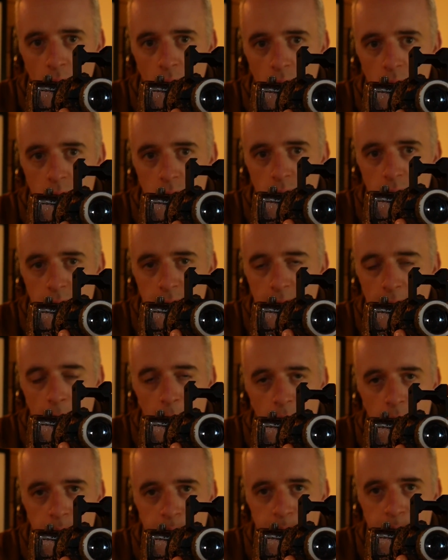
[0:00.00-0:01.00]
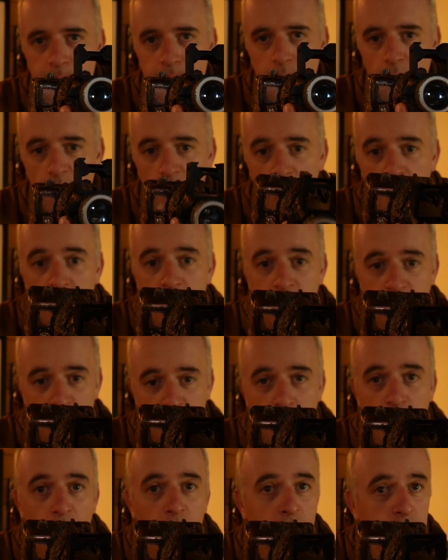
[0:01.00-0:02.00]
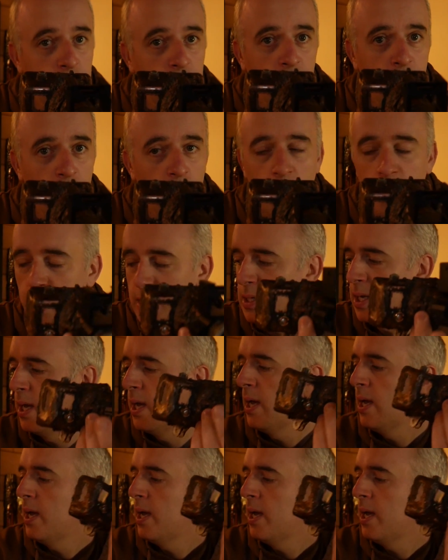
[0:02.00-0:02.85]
onto this camera, and surprisingly it works.